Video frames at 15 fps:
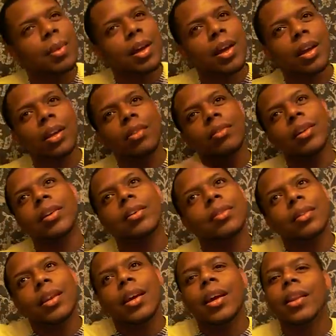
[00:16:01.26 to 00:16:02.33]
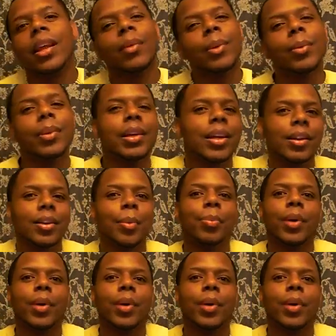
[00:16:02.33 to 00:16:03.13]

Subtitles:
back. You know, like we were in our little